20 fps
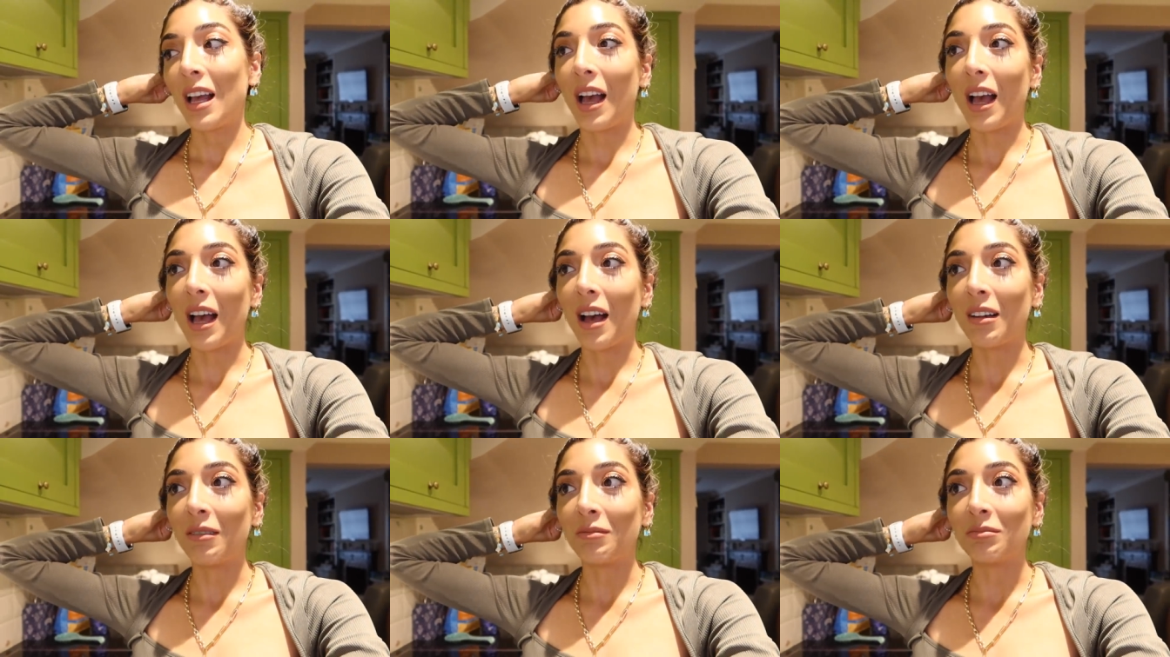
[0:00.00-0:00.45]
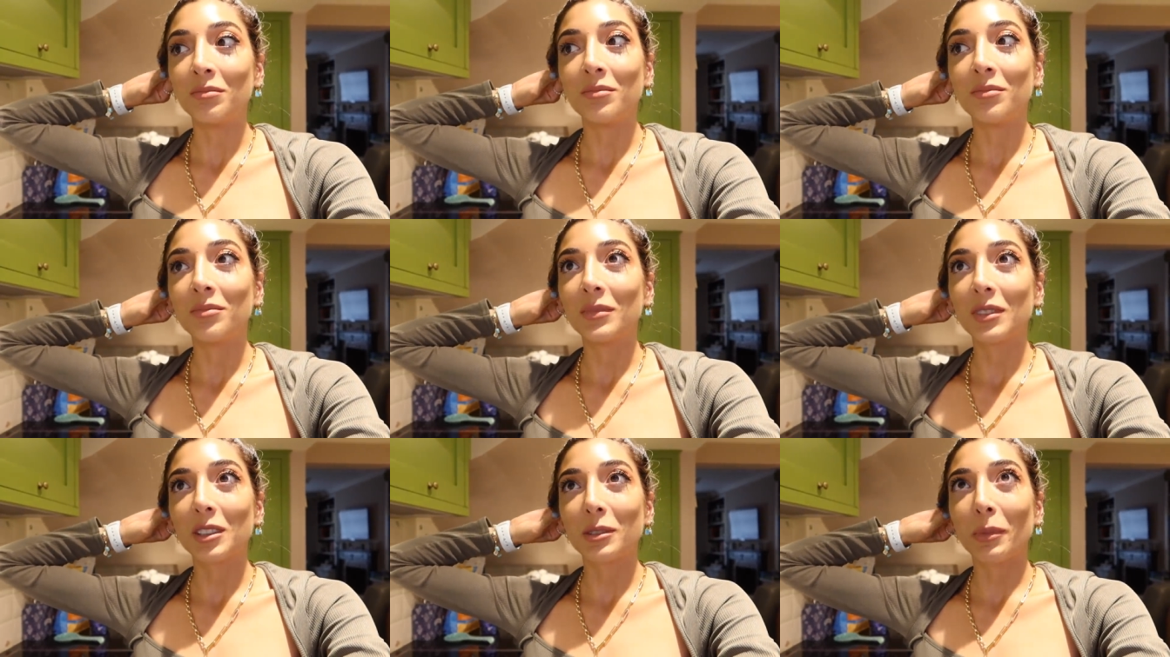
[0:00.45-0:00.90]

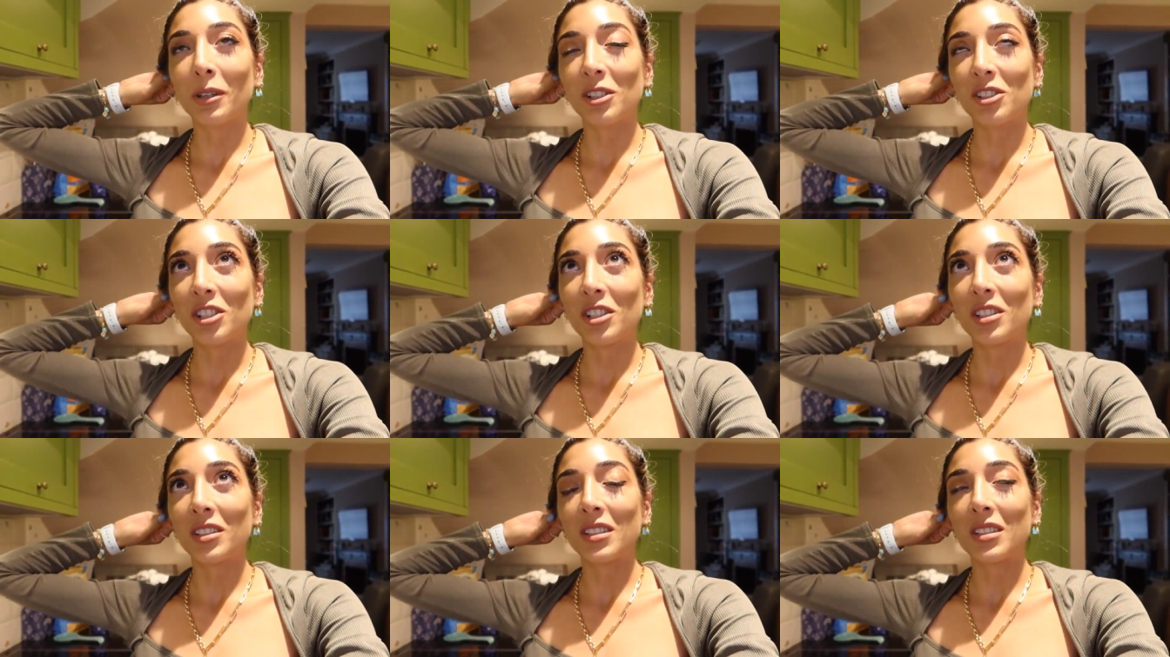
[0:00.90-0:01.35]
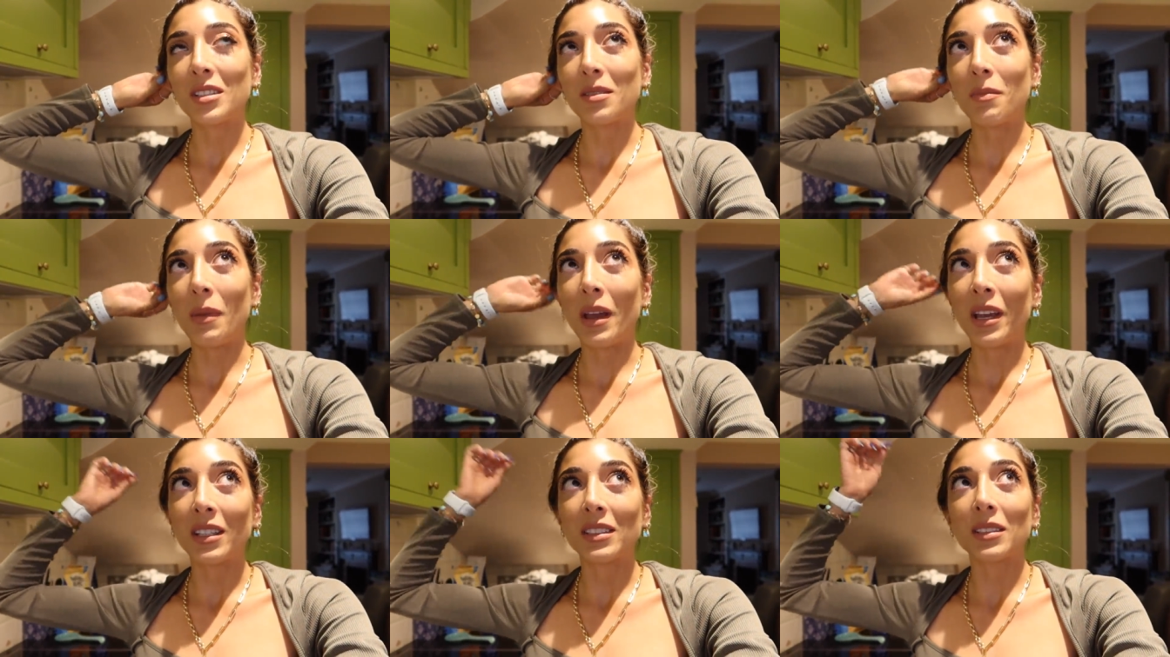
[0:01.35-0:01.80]
Um, it's much easier to
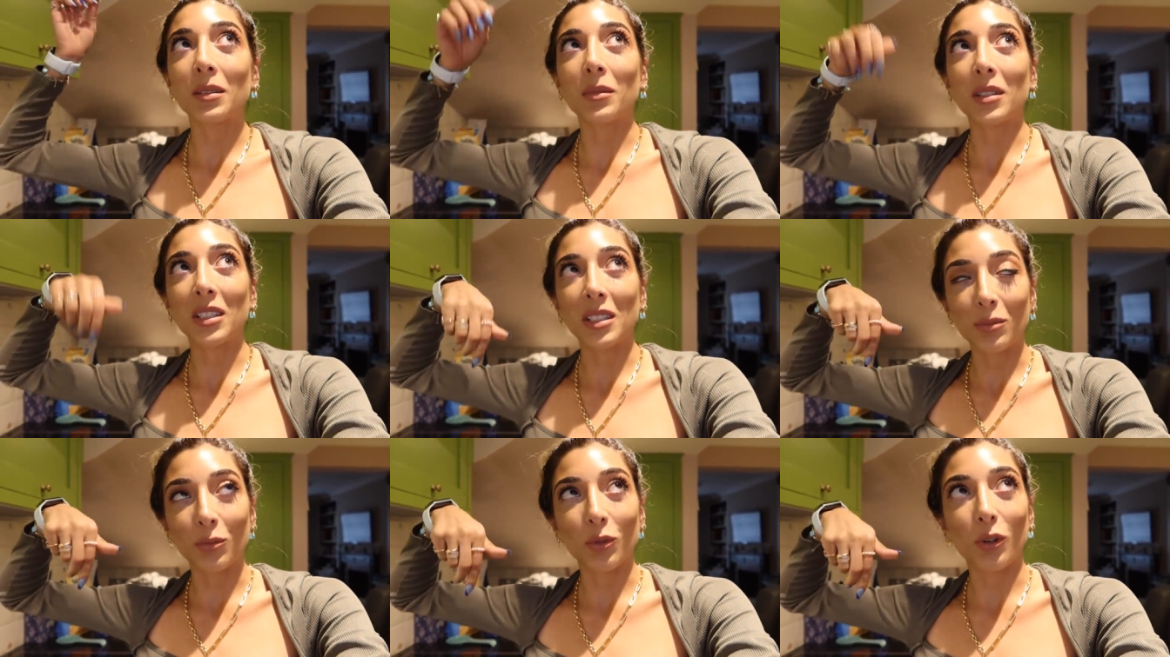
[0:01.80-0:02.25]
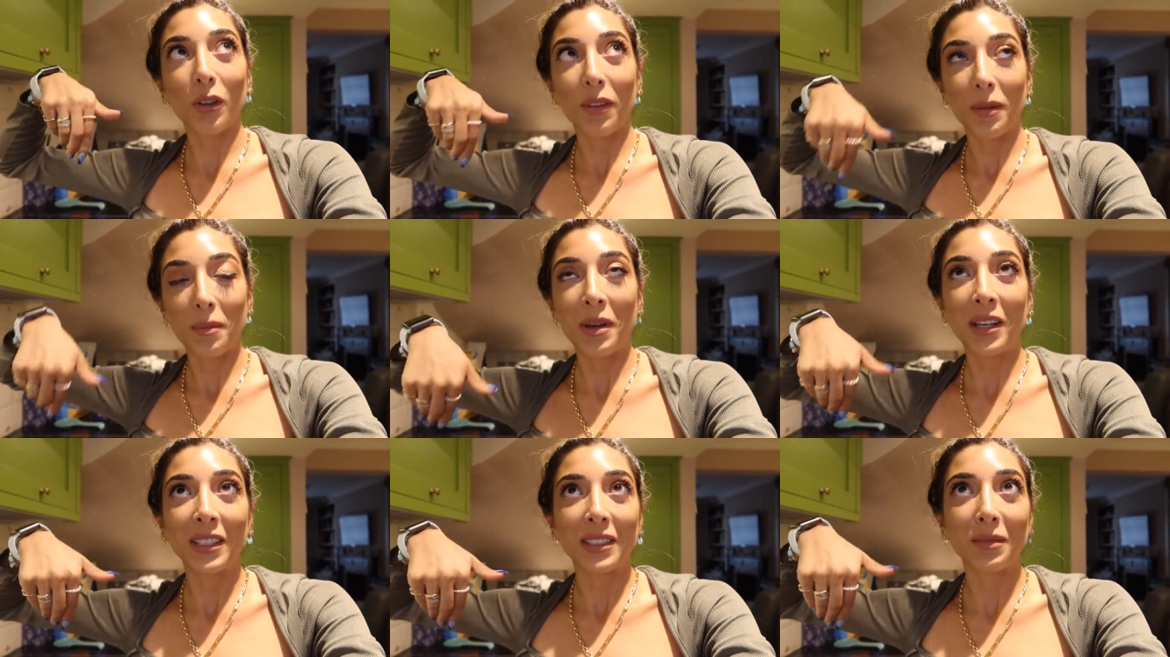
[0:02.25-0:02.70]
make something smaller
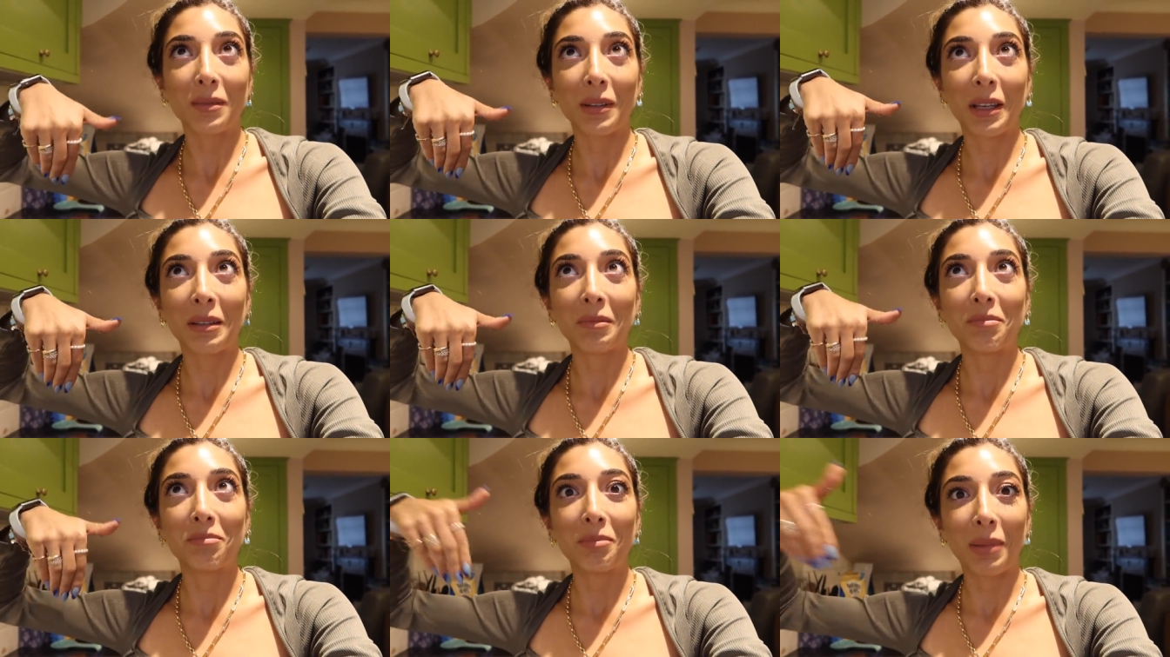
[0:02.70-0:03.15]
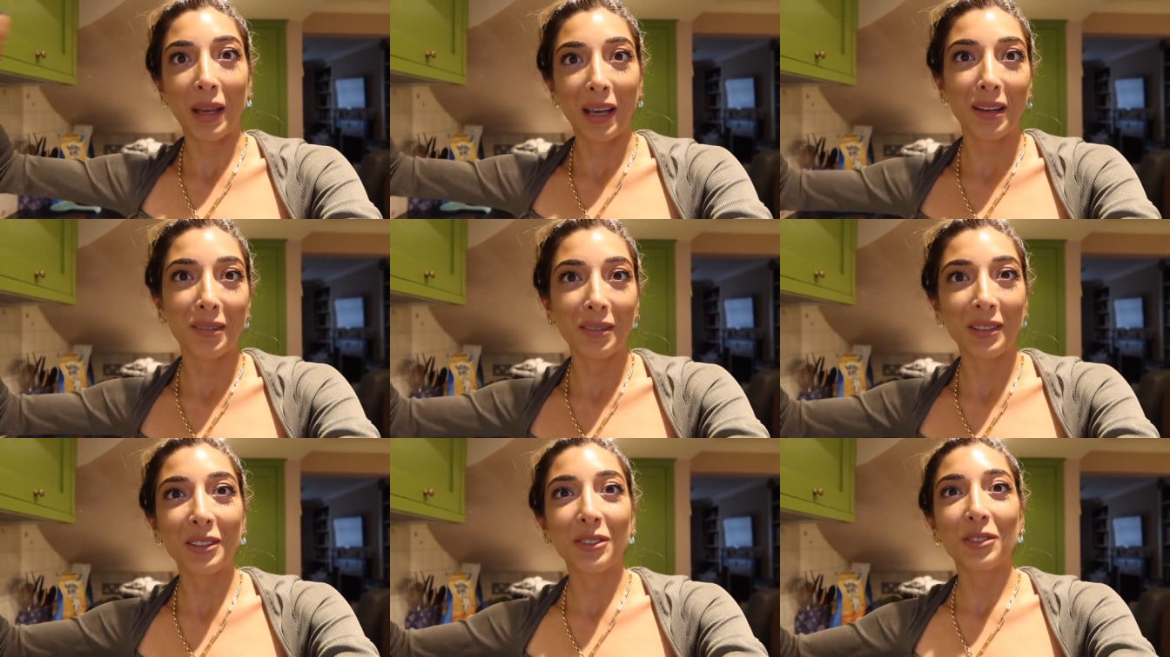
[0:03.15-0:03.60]
than make something
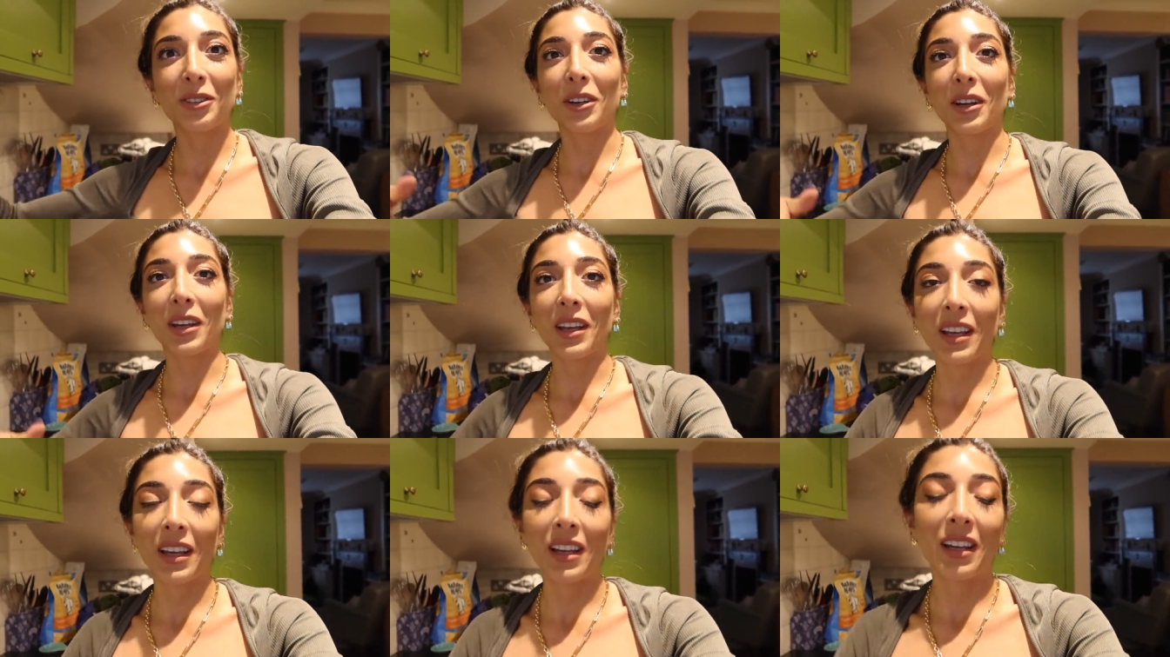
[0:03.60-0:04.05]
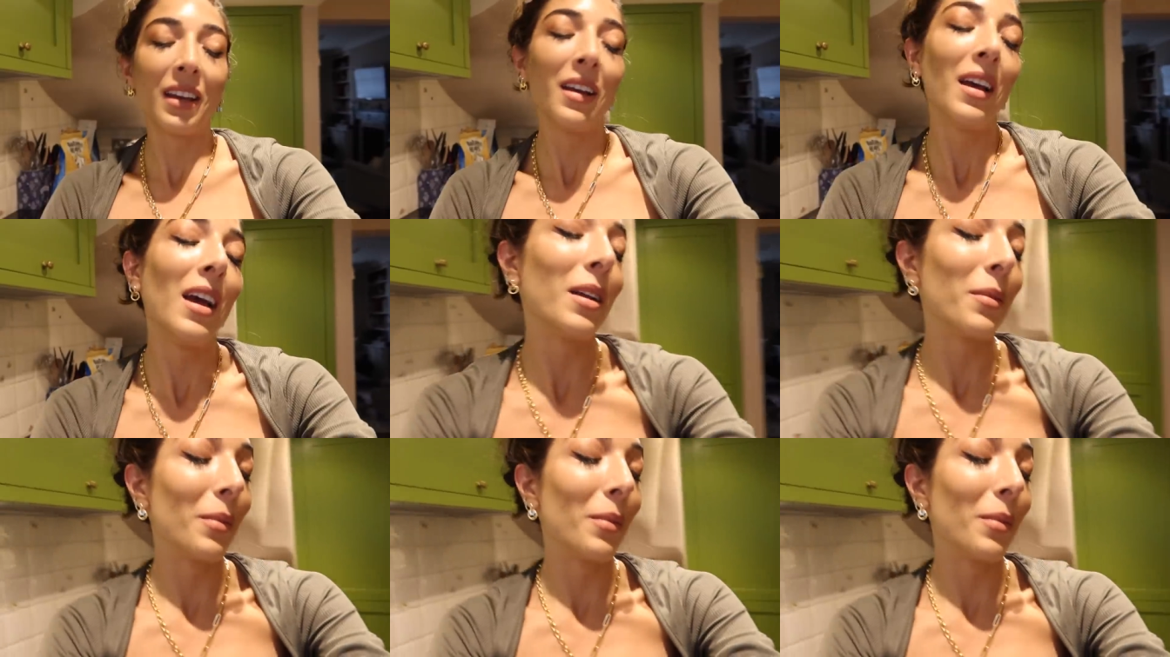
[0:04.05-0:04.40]
bigger when you're cooking in it.